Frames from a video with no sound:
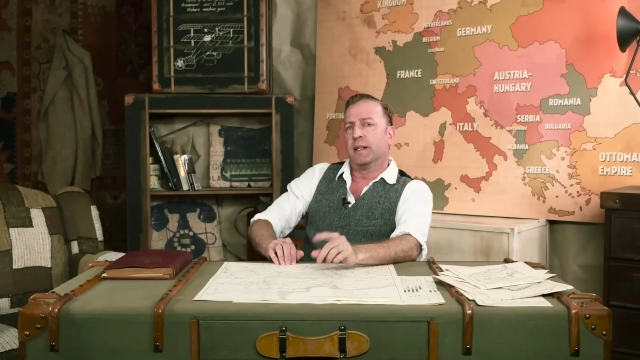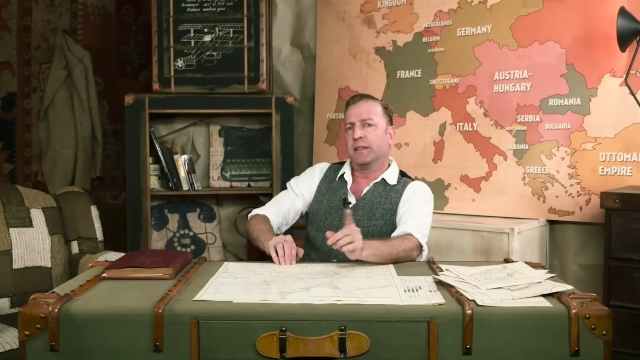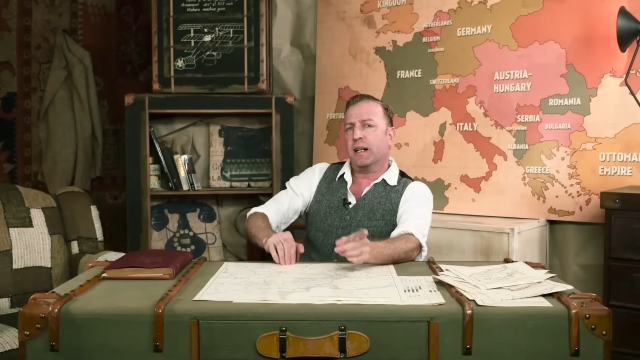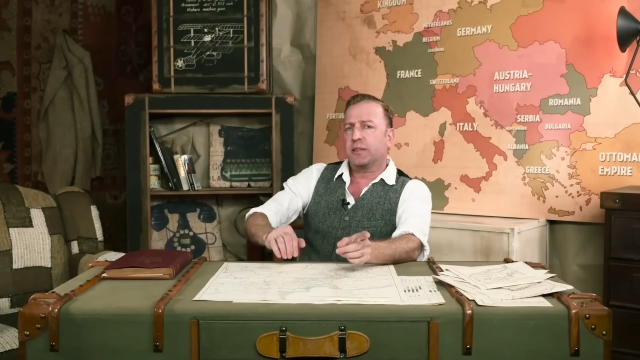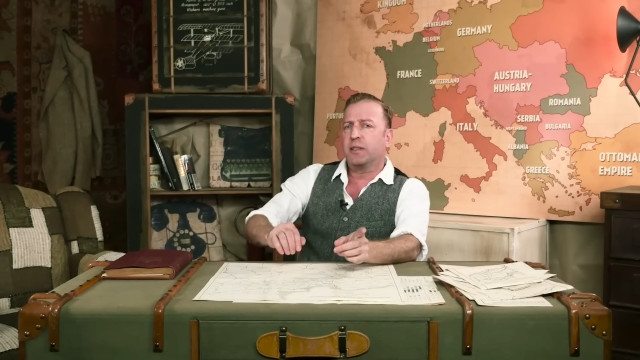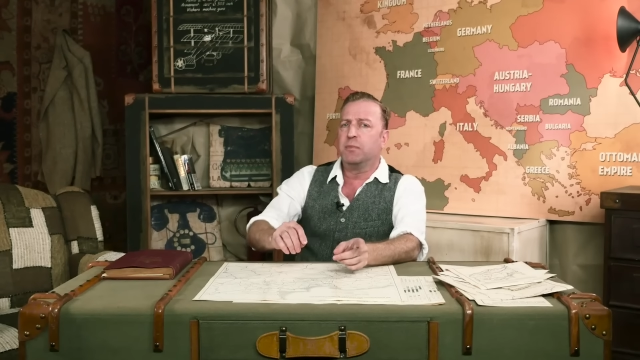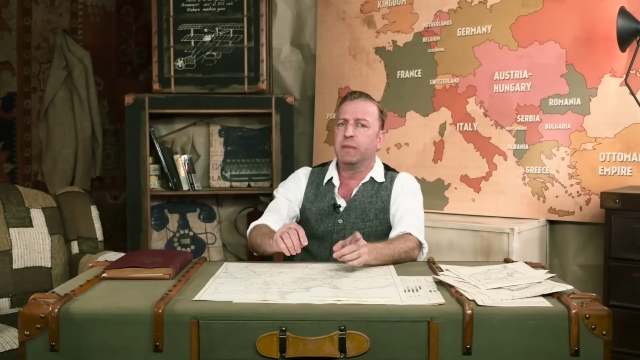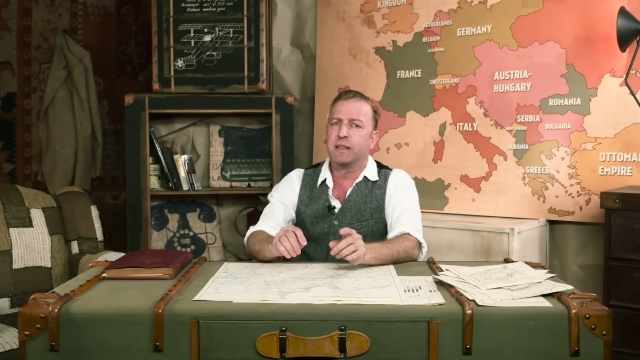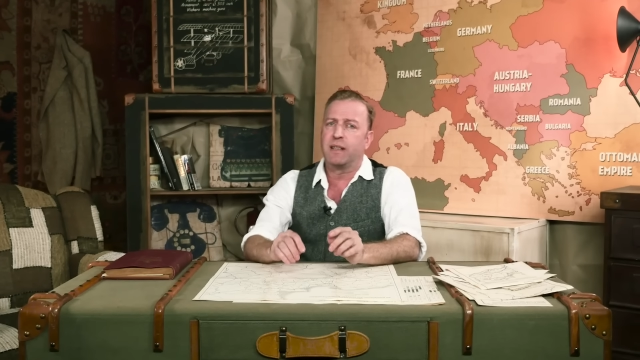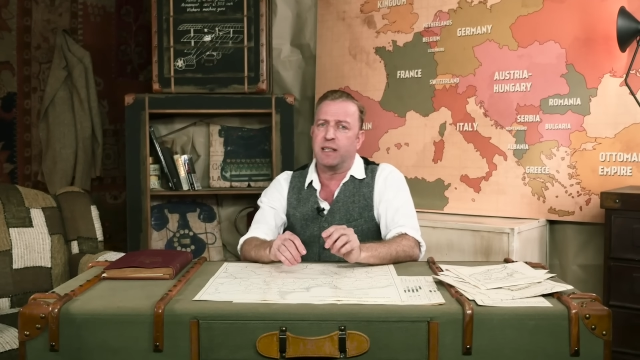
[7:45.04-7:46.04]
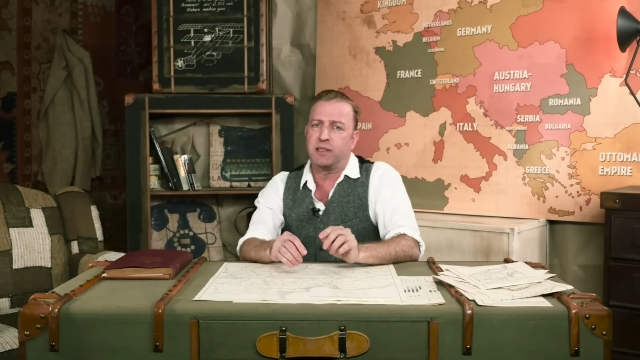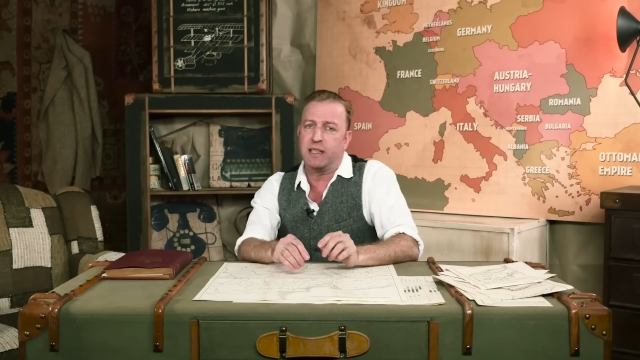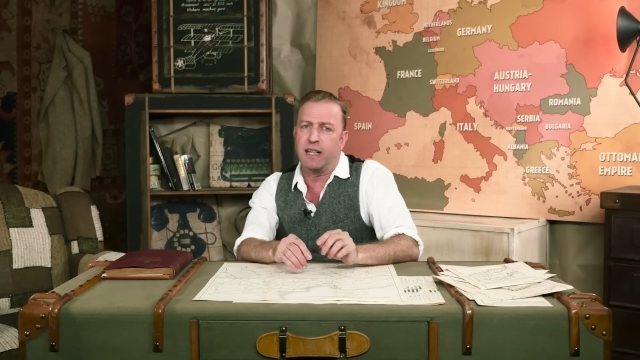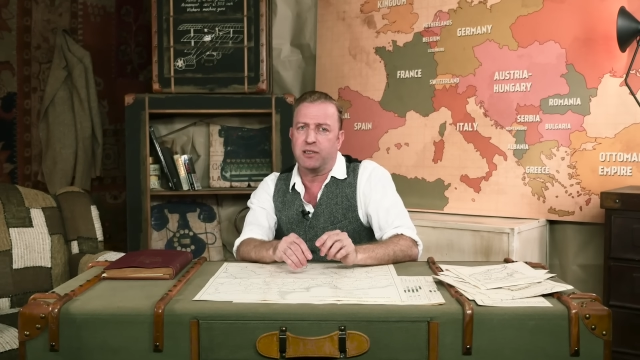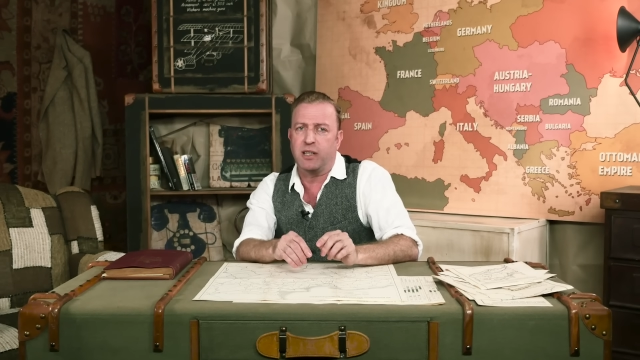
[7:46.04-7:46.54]
Not till
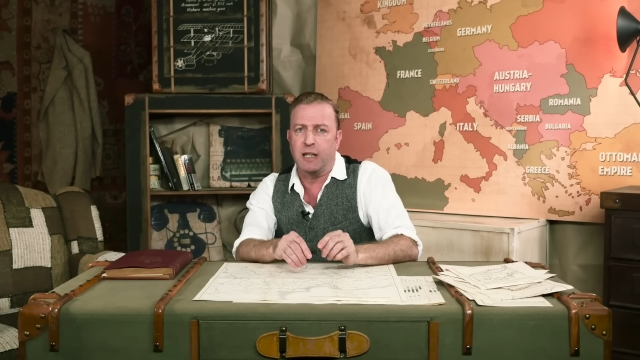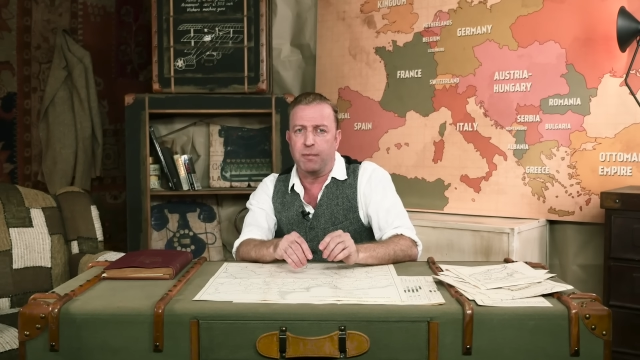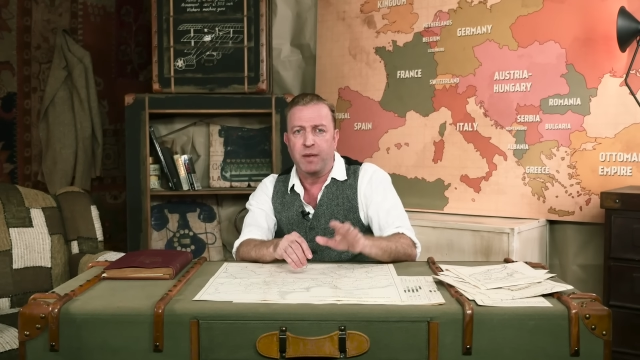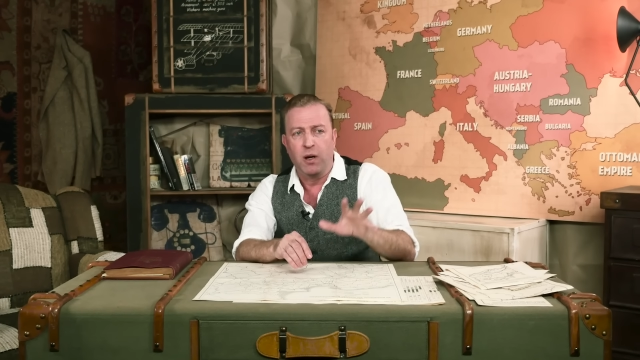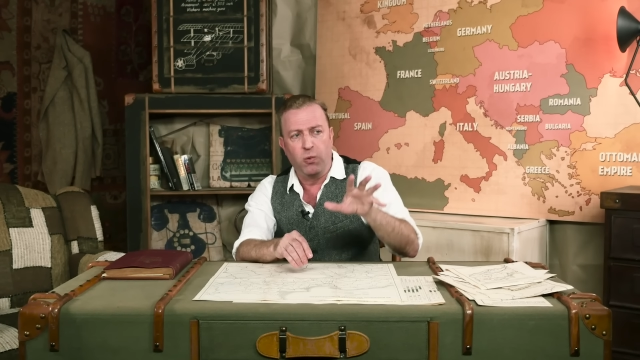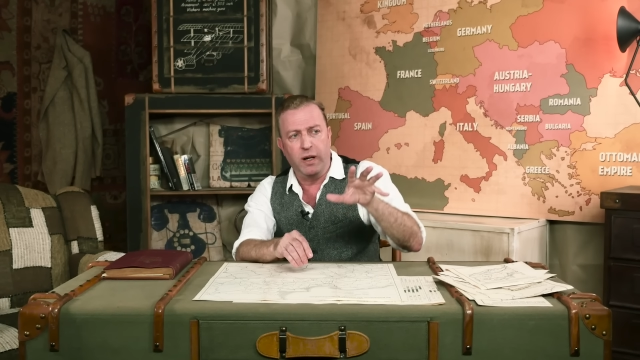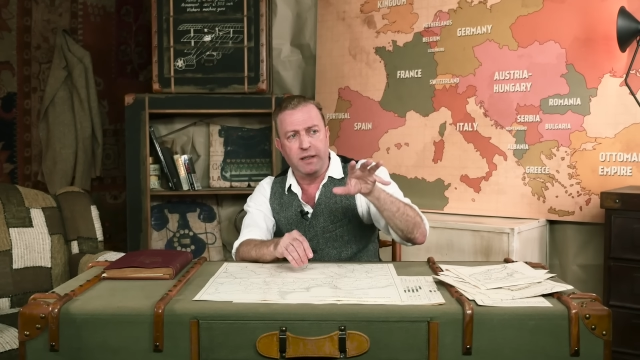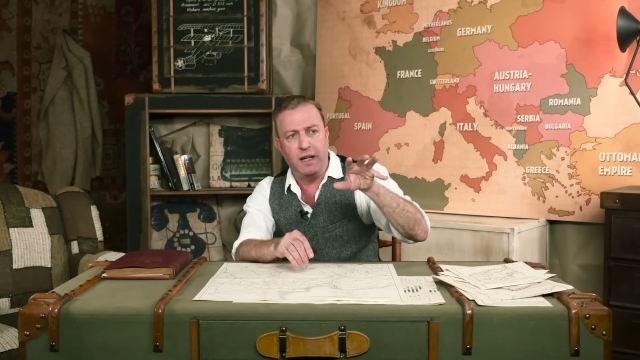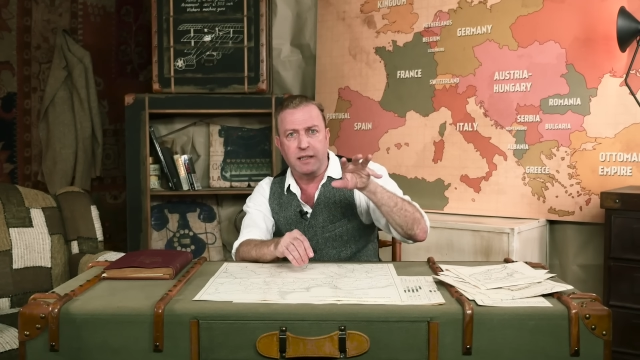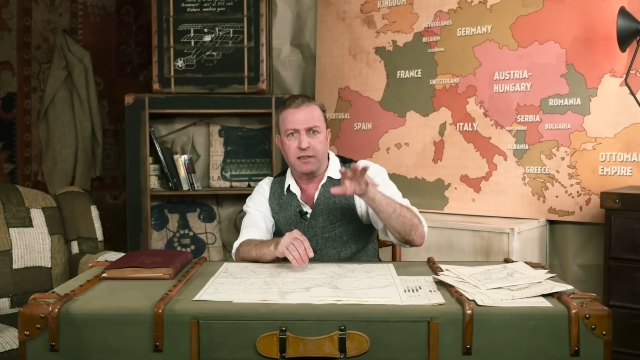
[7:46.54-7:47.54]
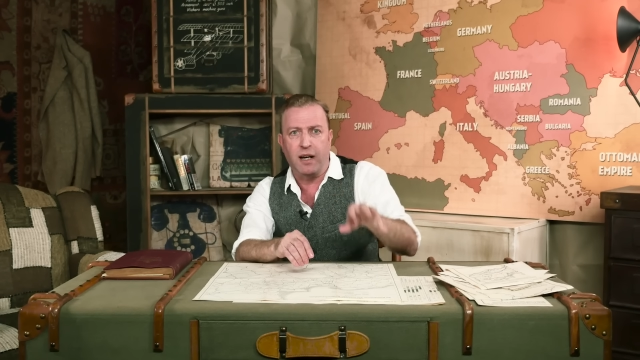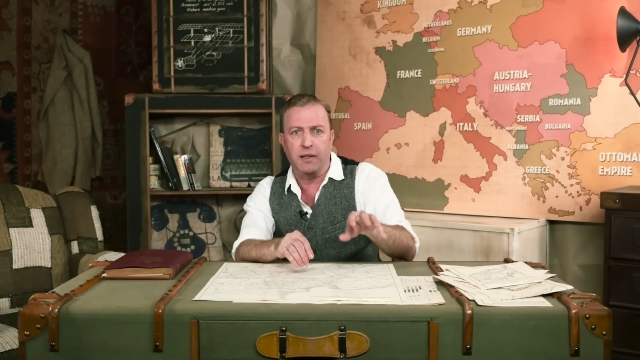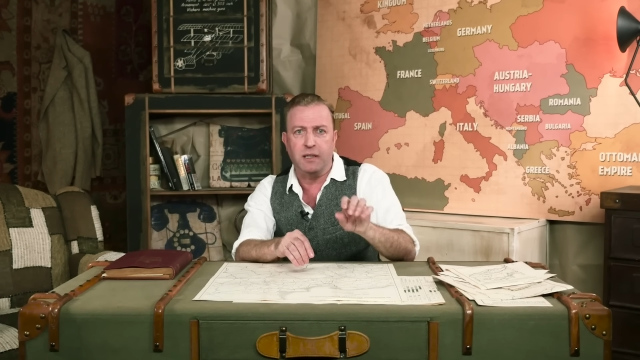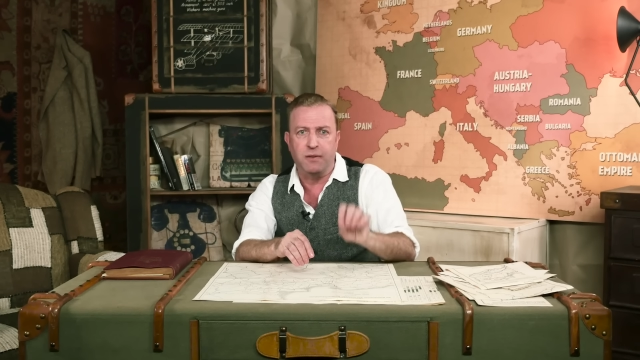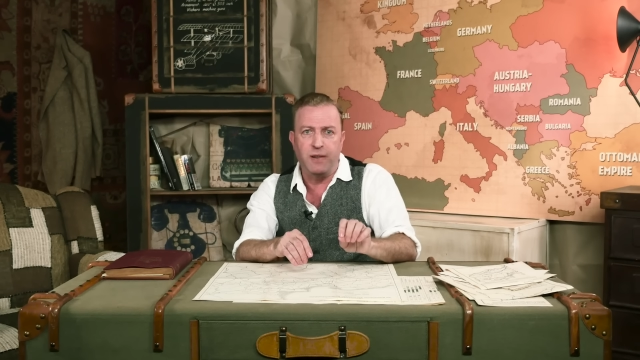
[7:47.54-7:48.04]
mid-1918, when an
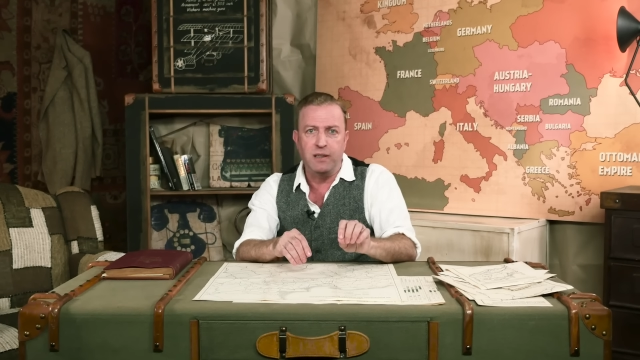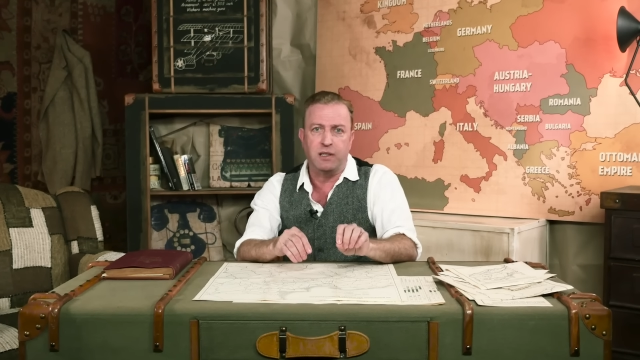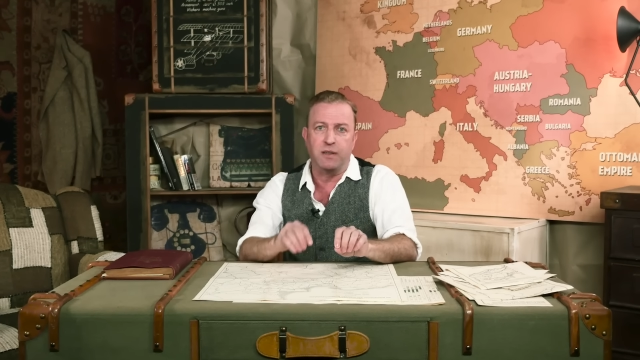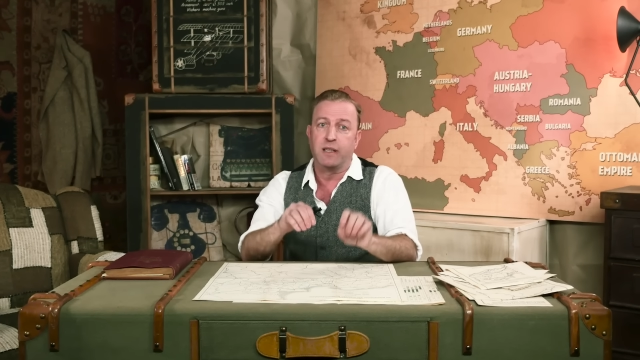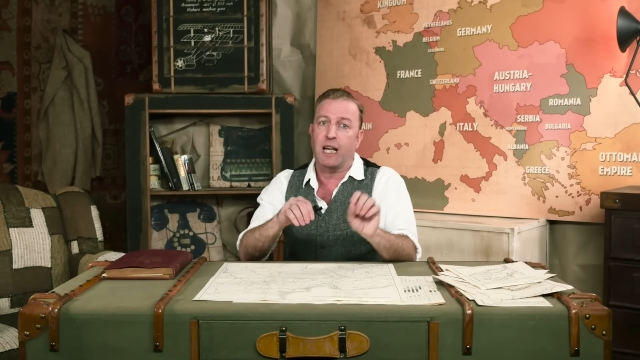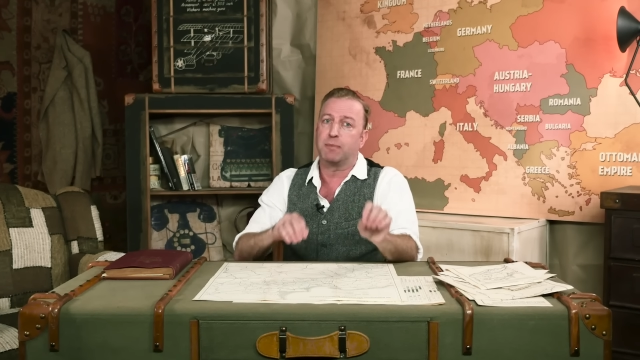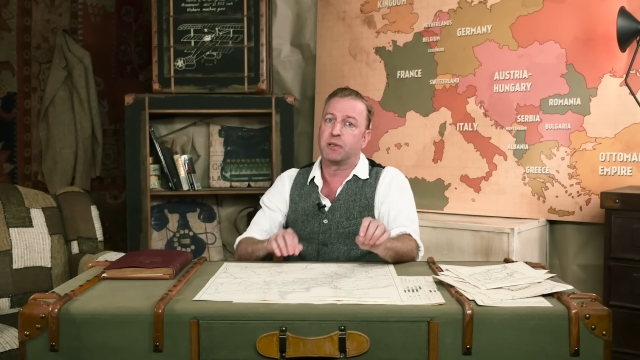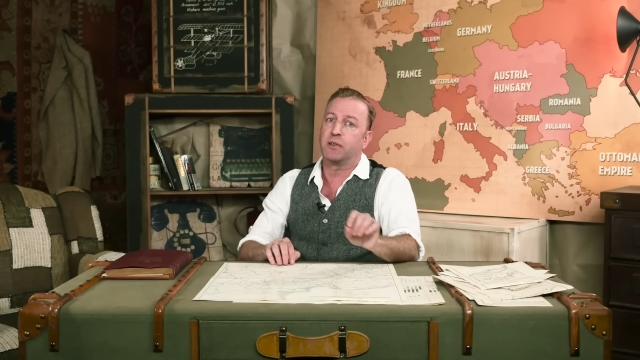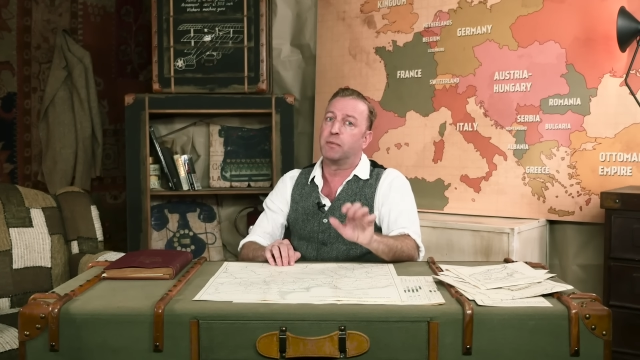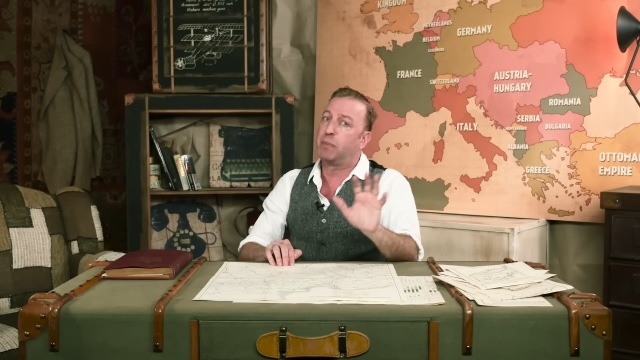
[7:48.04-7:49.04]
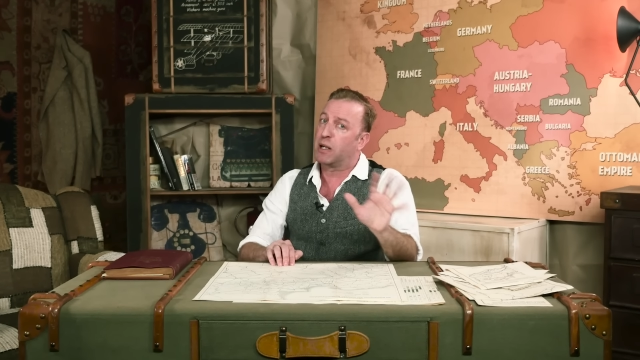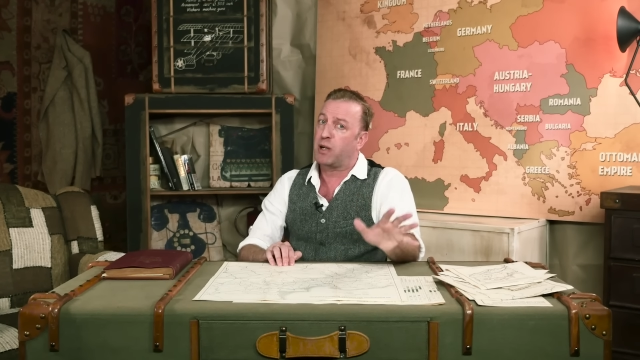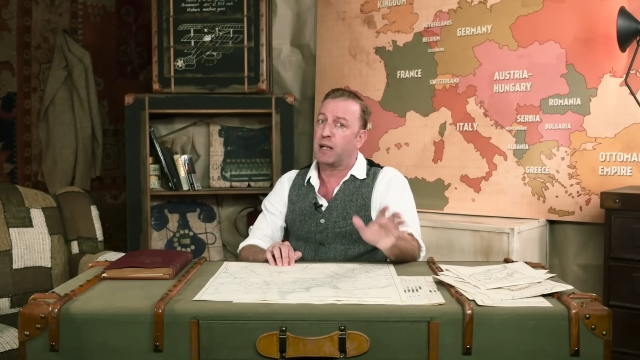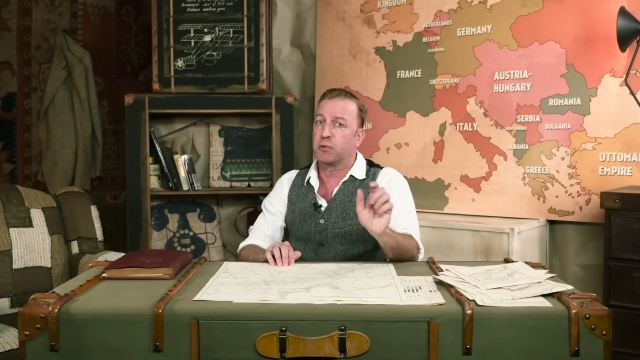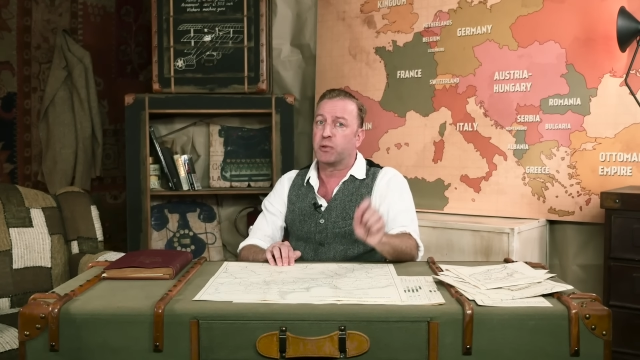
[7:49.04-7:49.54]
Italian offensive captured the Berat